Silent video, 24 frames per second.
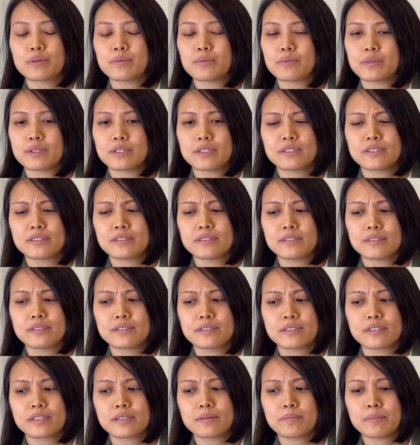
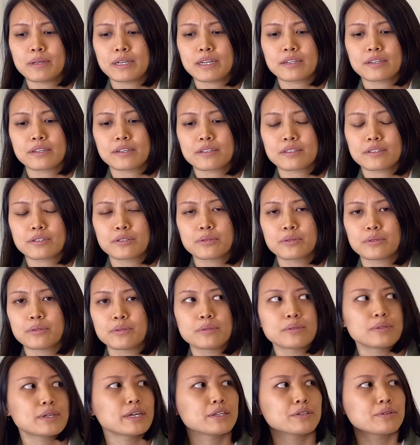we came back
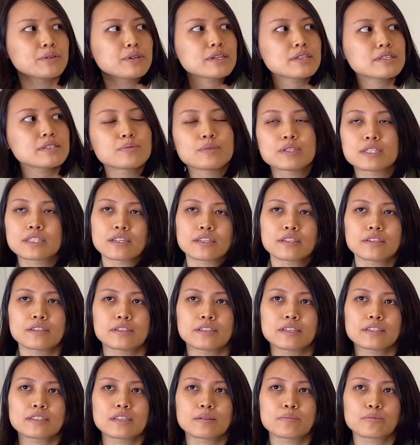to NUS, we started to
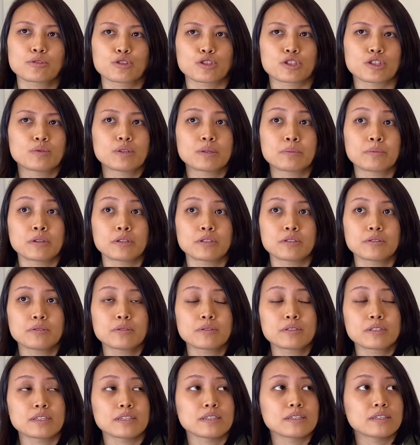take some social work
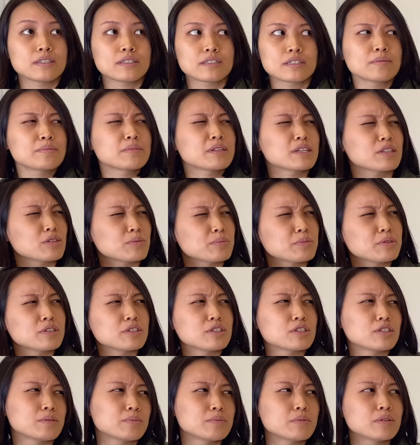modules and some
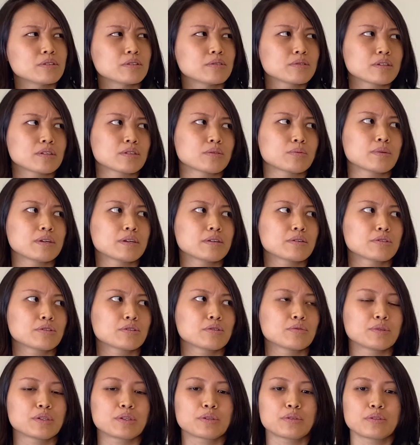technopreneurship modules as well,
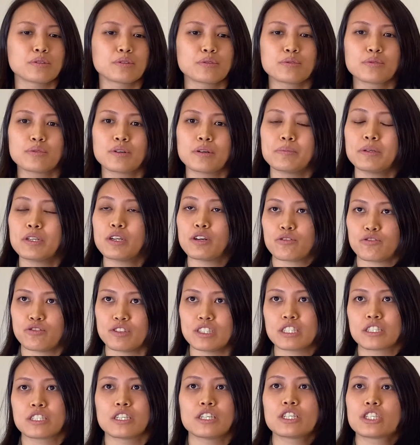so we could do a bit of
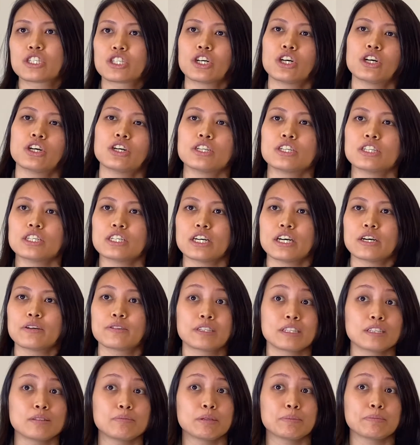research on
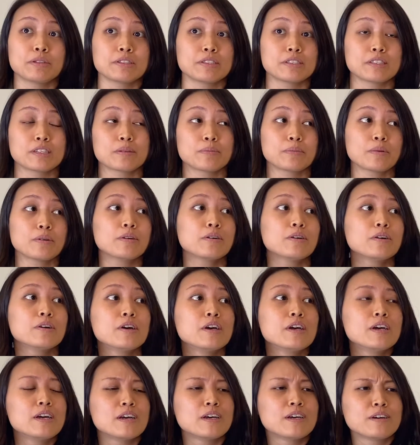elderly people in Singapore,
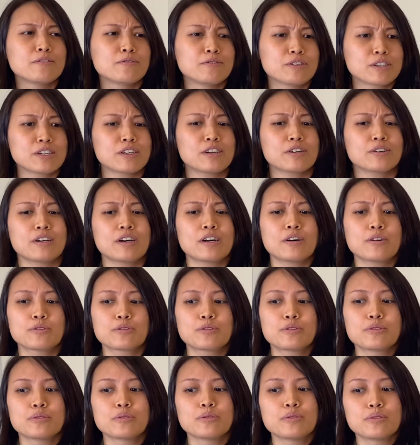figure out how
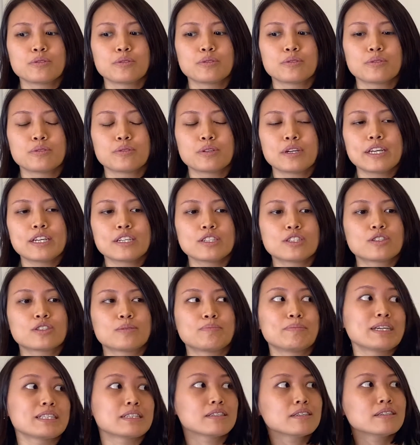to
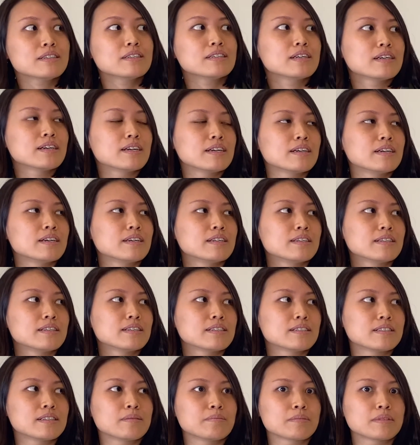age better, and at
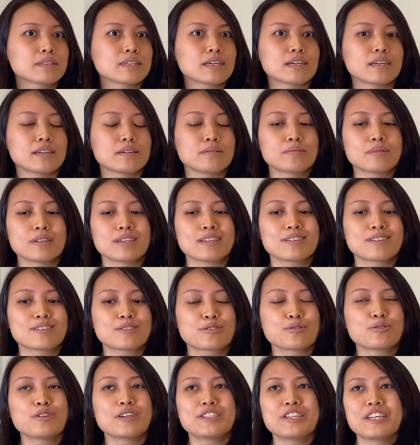the same time,
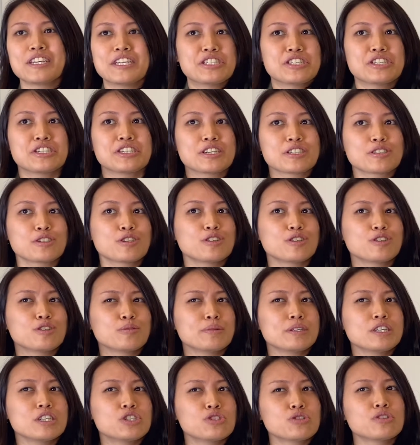so aging does not need to
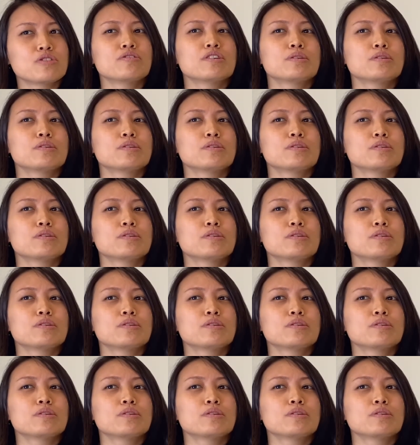be a dreary